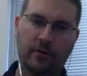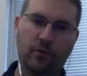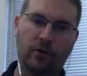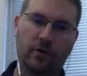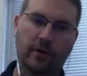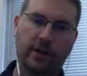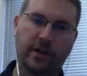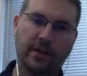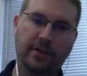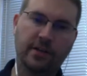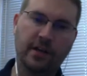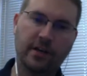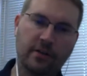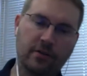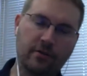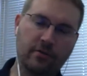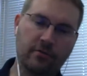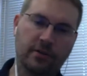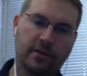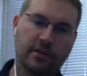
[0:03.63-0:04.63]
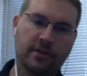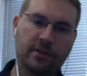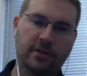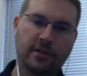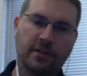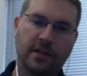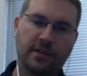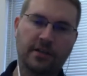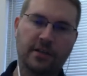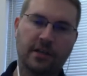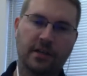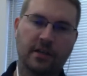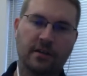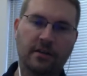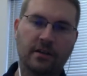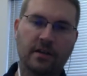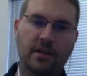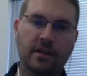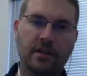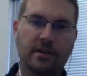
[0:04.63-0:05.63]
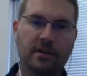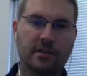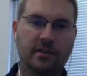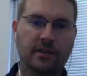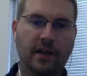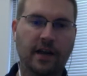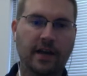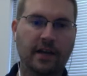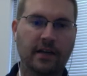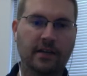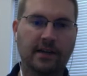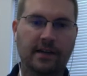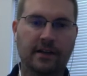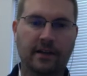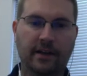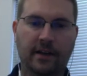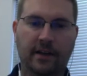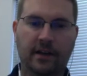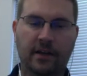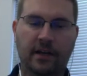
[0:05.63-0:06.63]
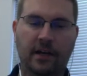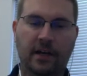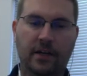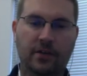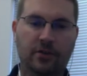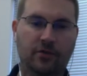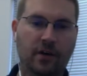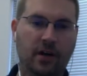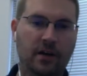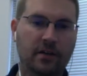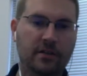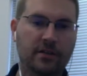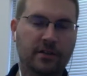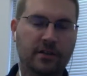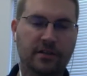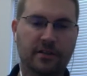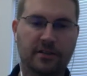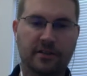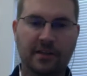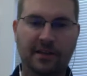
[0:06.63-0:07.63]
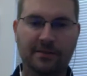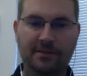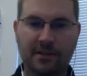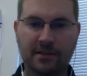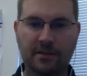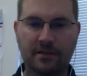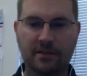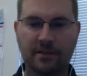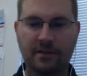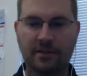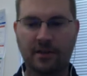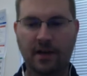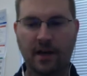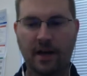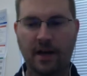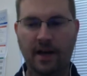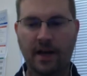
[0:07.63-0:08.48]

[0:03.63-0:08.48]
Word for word: and we'll continue discussing the psychedelic uh, drugs and substances.